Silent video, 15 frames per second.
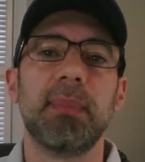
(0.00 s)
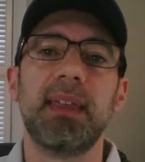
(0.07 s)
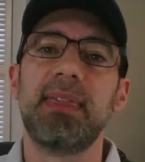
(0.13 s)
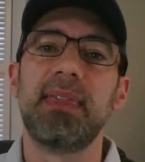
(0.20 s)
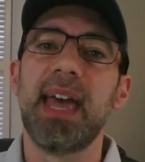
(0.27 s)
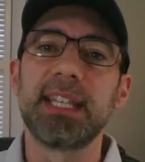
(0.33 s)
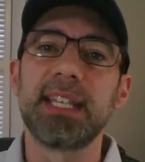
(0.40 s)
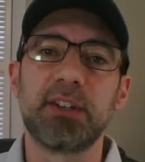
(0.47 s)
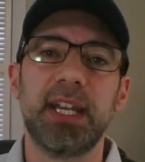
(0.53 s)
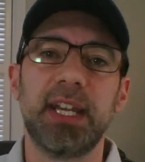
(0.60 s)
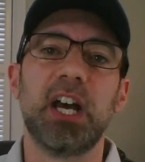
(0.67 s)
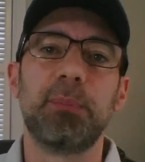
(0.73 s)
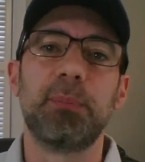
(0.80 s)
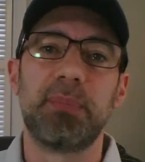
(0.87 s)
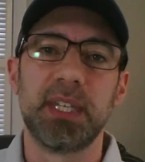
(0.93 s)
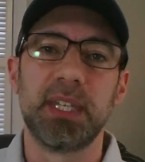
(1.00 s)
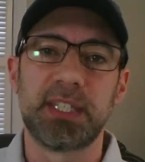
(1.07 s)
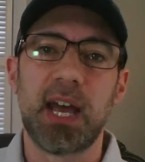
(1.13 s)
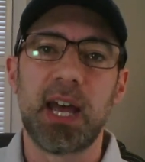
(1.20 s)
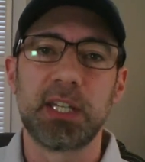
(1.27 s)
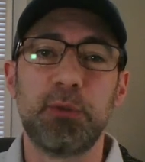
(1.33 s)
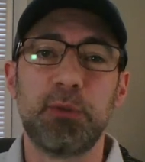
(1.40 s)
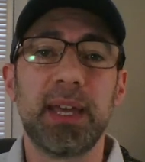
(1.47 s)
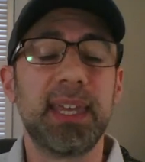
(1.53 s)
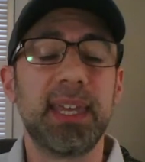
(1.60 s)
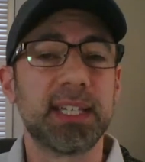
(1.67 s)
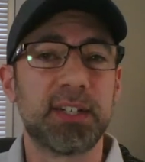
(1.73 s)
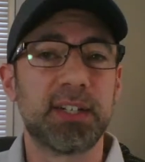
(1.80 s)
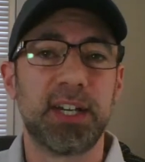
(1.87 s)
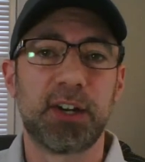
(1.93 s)
That's going to help the stock. I think
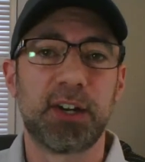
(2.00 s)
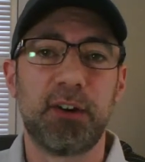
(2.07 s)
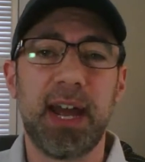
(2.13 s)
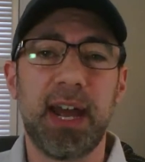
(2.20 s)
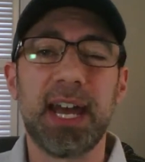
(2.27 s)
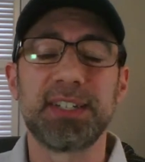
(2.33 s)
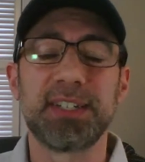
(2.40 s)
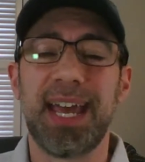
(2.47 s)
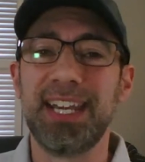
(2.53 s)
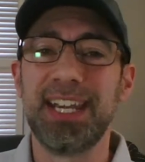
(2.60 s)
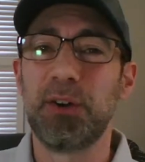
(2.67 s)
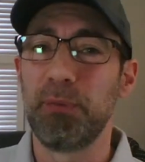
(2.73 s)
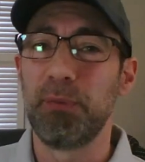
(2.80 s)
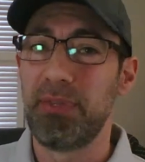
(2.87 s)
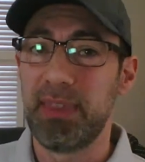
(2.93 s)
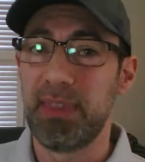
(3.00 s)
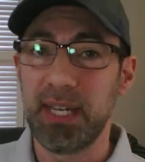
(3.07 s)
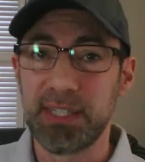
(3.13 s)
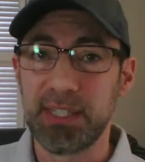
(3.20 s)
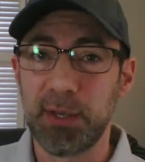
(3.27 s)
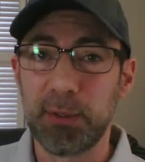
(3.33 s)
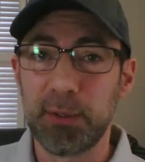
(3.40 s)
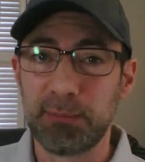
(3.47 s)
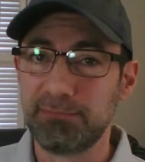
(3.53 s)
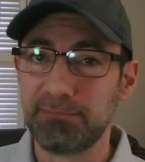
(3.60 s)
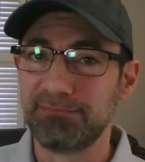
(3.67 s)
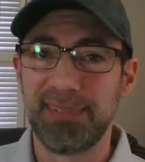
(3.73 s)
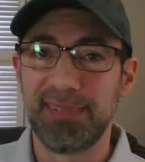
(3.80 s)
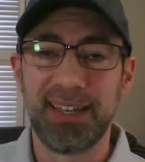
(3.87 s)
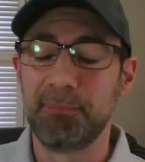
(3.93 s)
it's going to crash? I don't think so
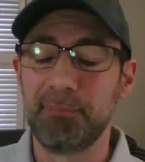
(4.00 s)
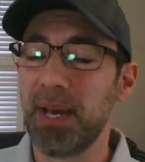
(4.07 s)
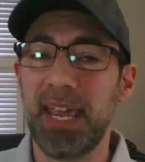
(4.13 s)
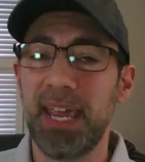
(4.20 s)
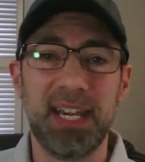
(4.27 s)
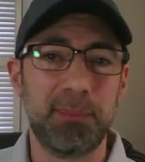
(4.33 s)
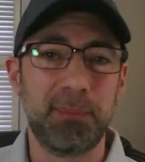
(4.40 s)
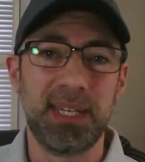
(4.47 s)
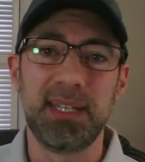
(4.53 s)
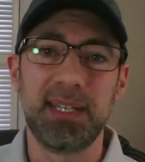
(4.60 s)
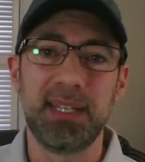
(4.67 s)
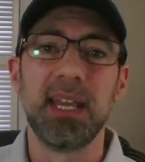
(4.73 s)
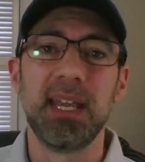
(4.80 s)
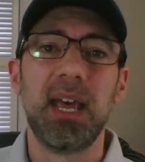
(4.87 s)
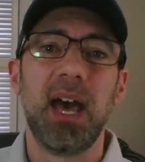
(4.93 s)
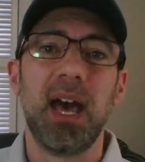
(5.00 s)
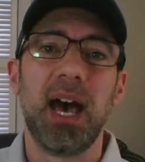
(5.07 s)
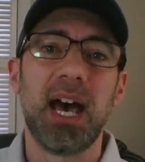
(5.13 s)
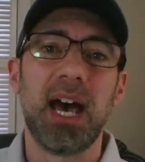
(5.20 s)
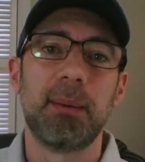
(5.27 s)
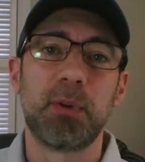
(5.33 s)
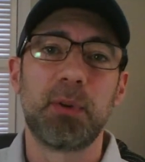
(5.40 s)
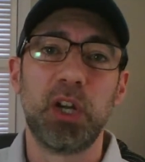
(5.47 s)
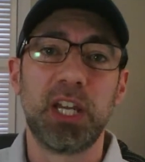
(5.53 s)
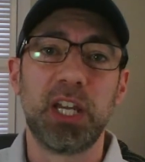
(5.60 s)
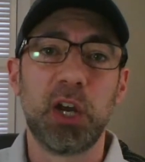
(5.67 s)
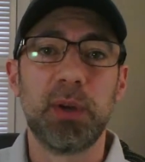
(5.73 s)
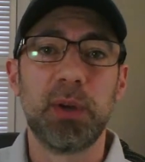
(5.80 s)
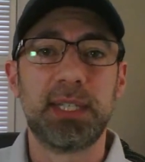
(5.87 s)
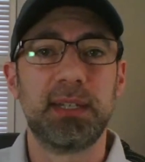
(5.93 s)
by any means. Could it
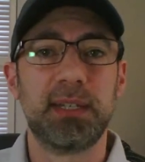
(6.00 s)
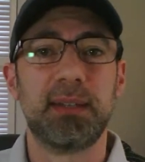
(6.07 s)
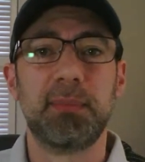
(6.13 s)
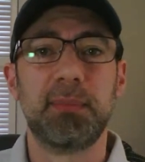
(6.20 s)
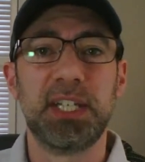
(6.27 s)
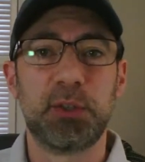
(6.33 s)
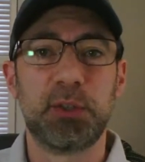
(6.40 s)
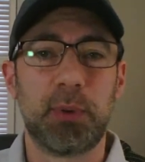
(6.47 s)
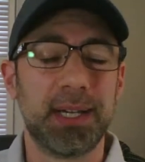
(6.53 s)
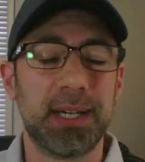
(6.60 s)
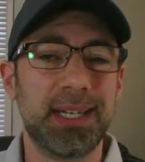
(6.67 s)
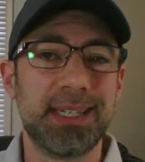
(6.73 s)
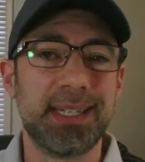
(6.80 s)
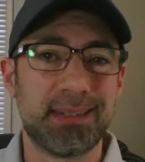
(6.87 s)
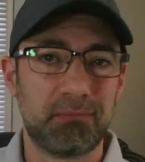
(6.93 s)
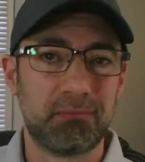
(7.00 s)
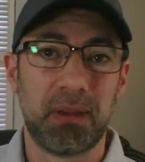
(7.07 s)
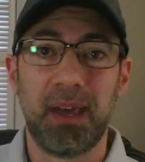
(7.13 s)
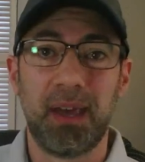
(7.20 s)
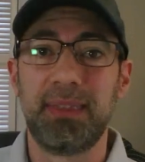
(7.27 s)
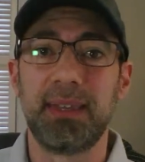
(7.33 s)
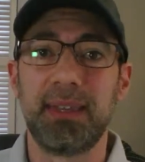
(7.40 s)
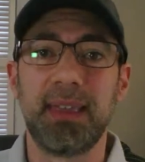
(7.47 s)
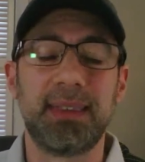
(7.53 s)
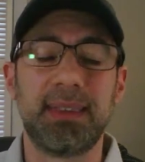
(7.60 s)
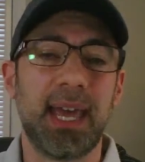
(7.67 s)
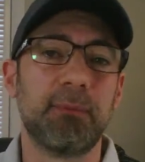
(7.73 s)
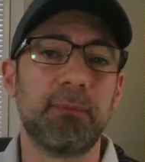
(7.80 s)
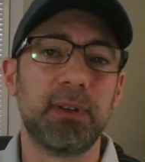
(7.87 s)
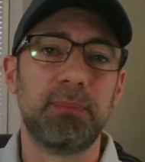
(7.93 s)
go into the mid 20s? I think
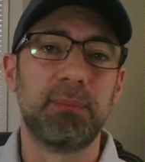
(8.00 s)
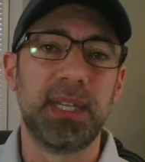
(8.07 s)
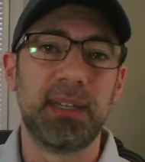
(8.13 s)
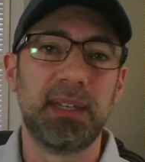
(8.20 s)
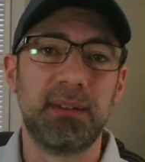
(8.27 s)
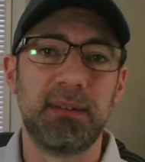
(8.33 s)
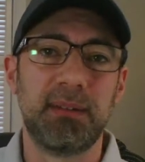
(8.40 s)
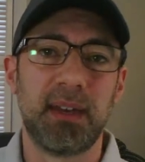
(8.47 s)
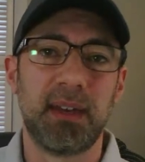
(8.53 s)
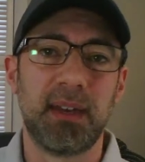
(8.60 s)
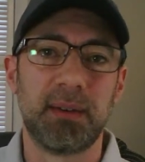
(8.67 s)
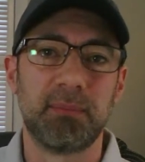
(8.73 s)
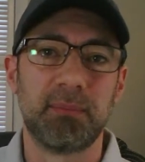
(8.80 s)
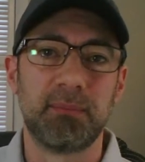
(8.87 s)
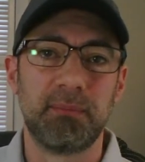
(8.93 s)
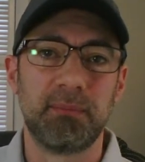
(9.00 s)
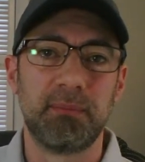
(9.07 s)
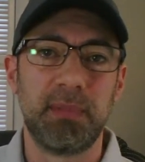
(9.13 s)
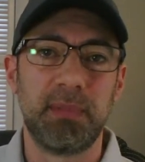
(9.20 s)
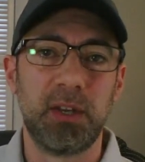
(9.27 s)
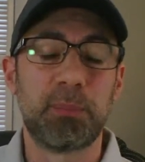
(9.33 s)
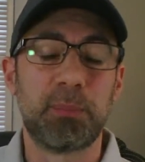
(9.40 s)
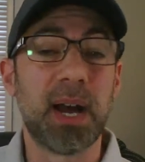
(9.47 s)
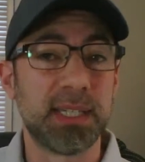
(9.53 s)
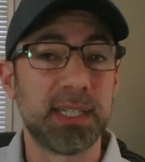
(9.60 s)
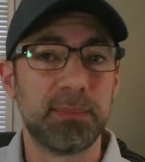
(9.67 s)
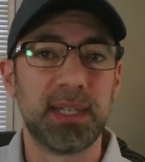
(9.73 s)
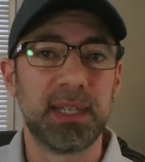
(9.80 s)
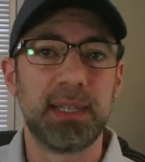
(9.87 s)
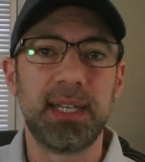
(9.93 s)
that would be
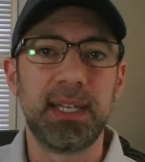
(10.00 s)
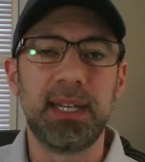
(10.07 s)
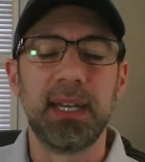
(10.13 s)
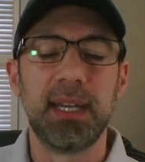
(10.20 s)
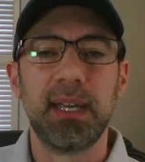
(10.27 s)
possibility.